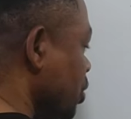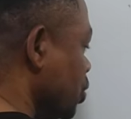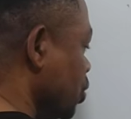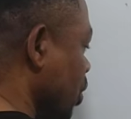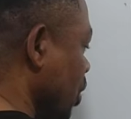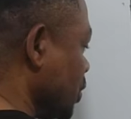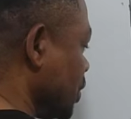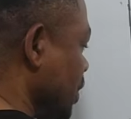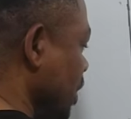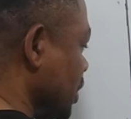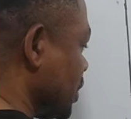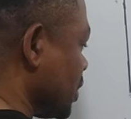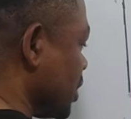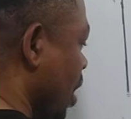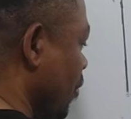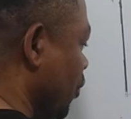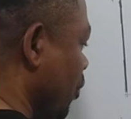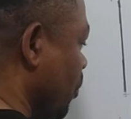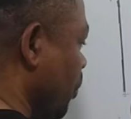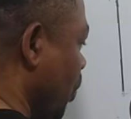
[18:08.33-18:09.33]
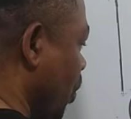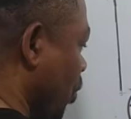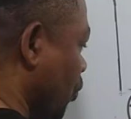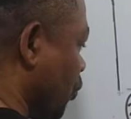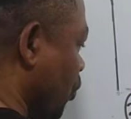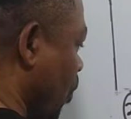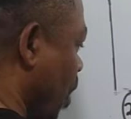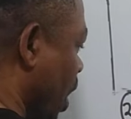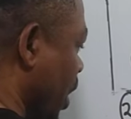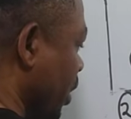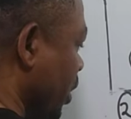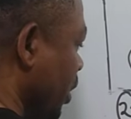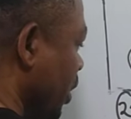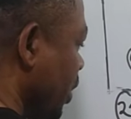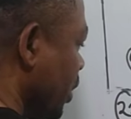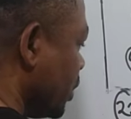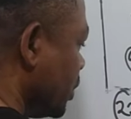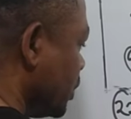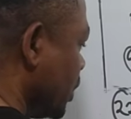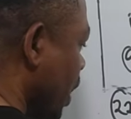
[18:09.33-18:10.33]
Just say 7 plus 1,
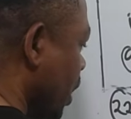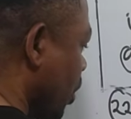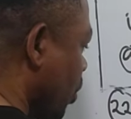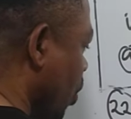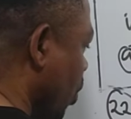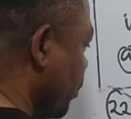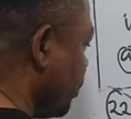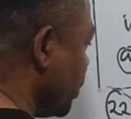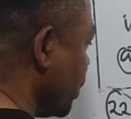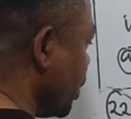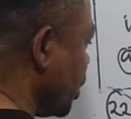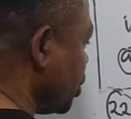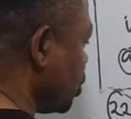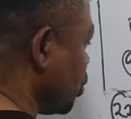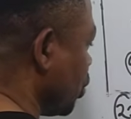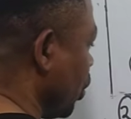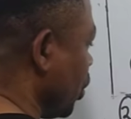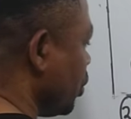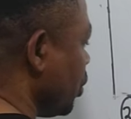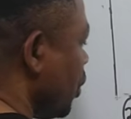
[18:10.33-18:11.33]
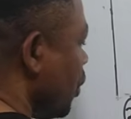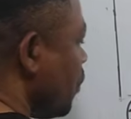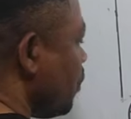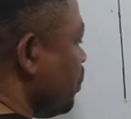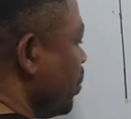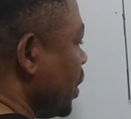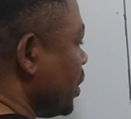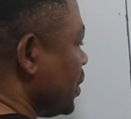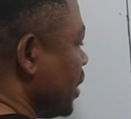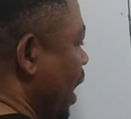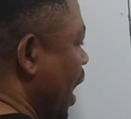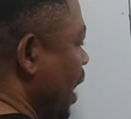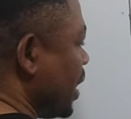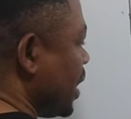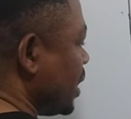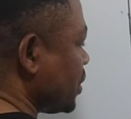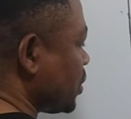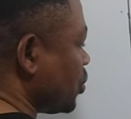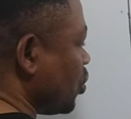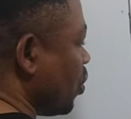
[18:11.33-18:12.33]
then combination, pick the
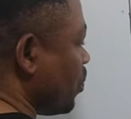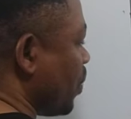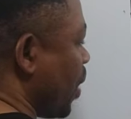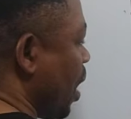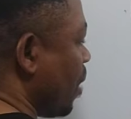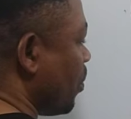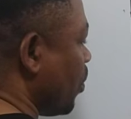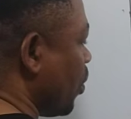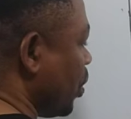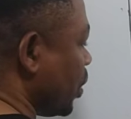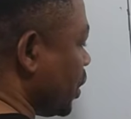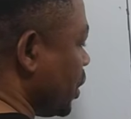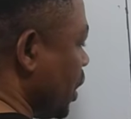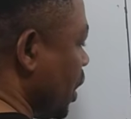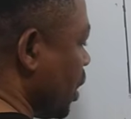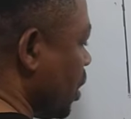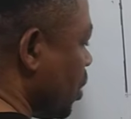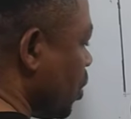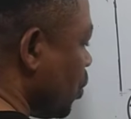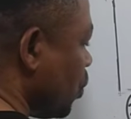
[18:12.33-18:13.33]
highest number among here,